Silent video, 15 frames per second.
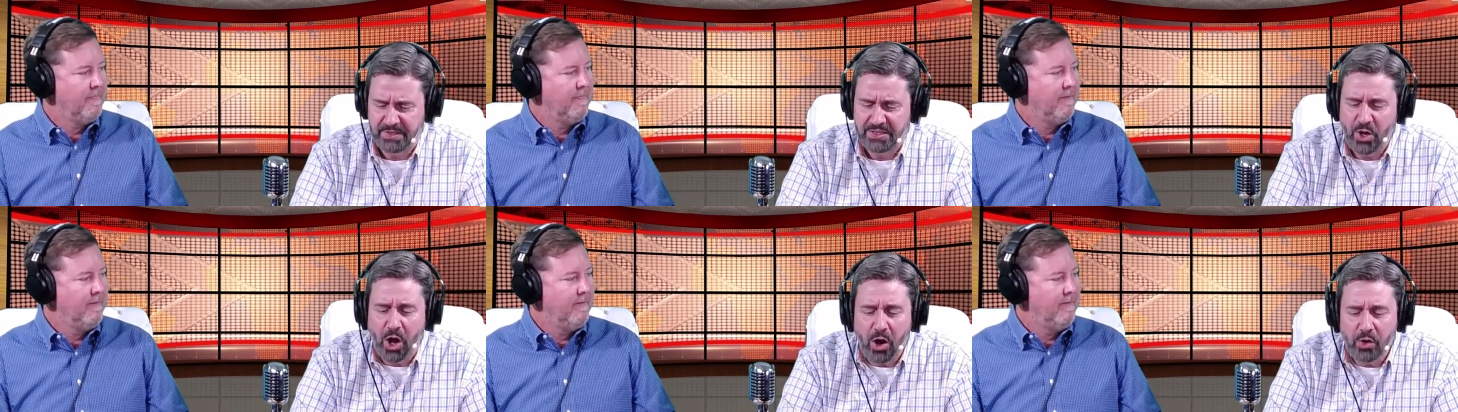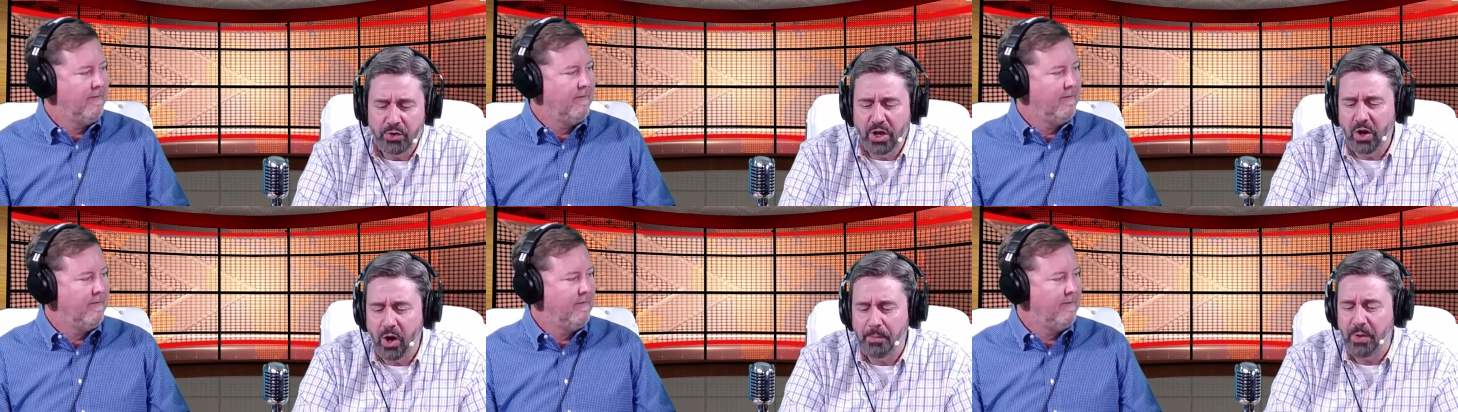Speaker 1: Oh
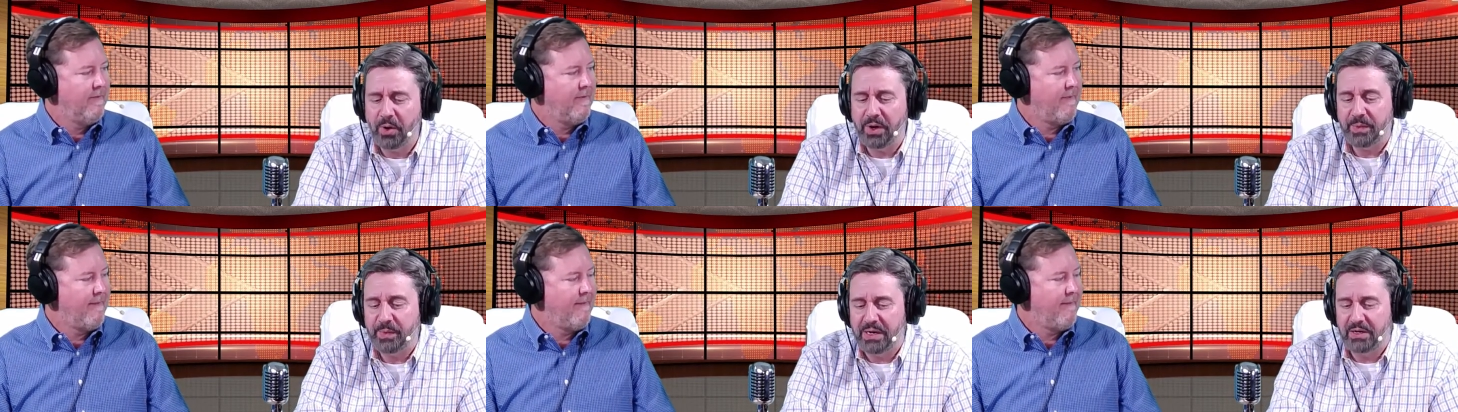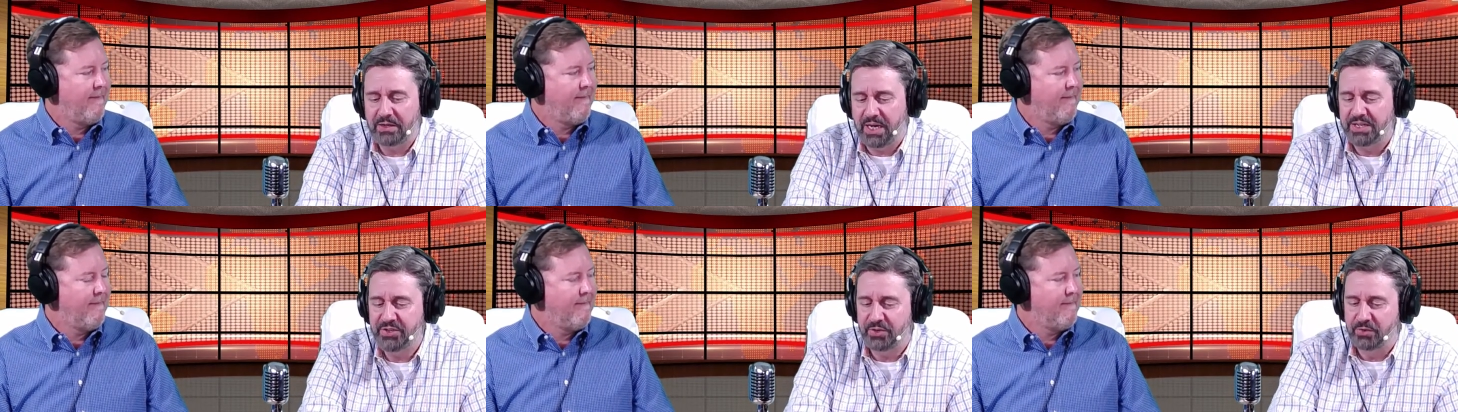no. I'm, okay, well, I
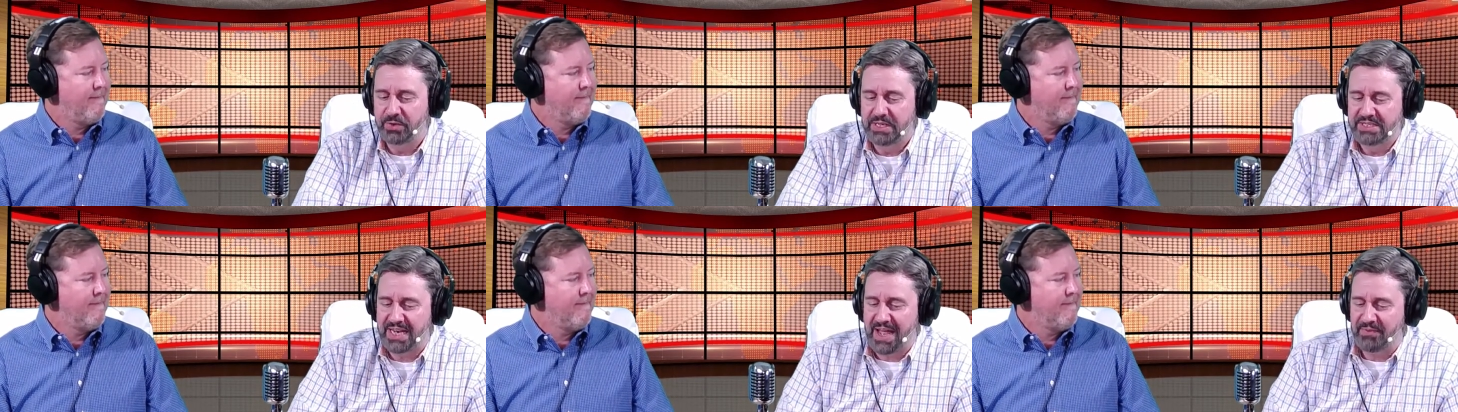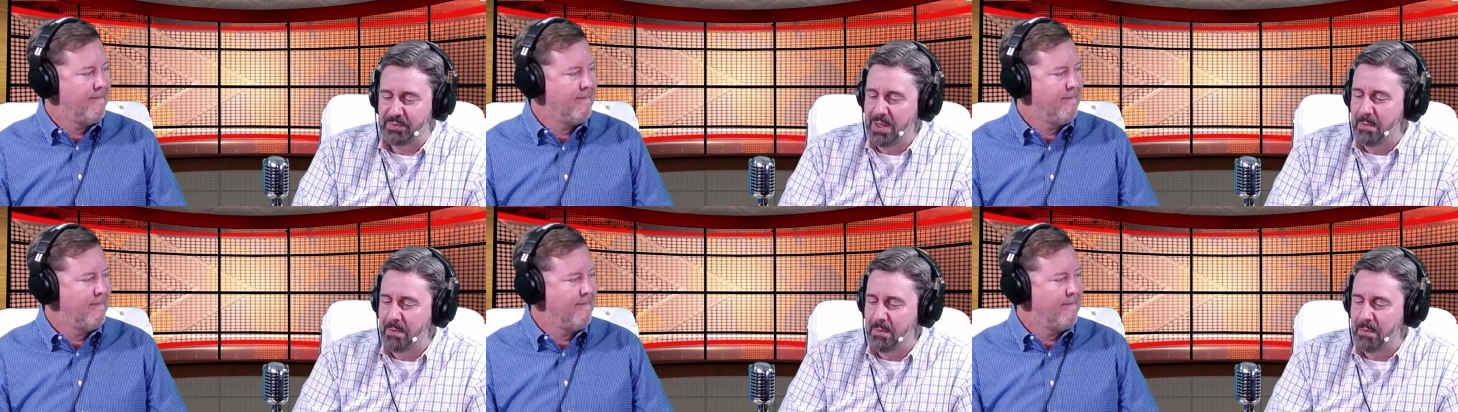do. Does it have to be a